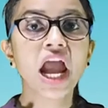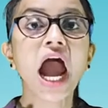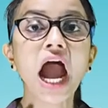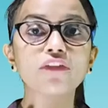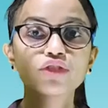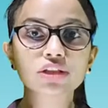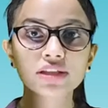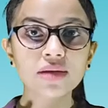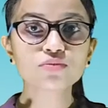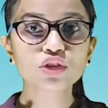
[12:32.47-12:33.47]
After
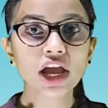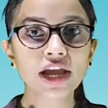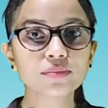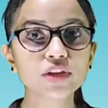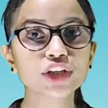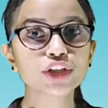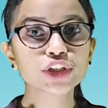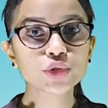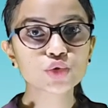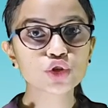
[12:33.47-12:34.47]
some time, the
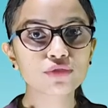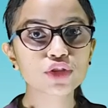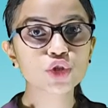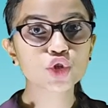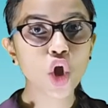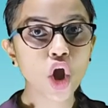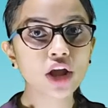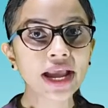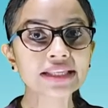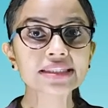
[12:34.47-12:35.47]
tissues of the
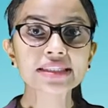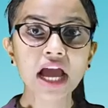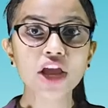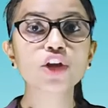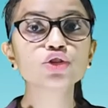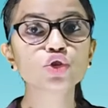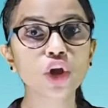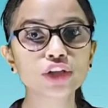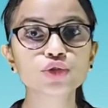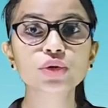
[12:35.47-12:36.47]
stock and scion
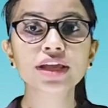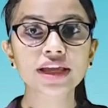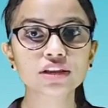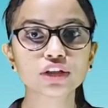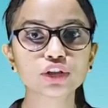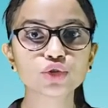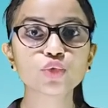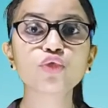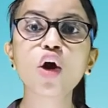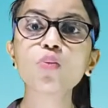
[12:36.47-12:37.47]
join together to
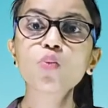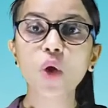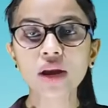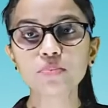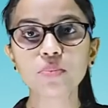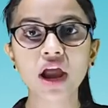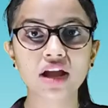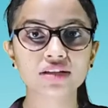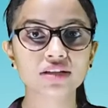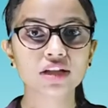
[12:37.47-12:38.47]
form one
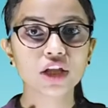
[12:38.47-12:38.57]
plant.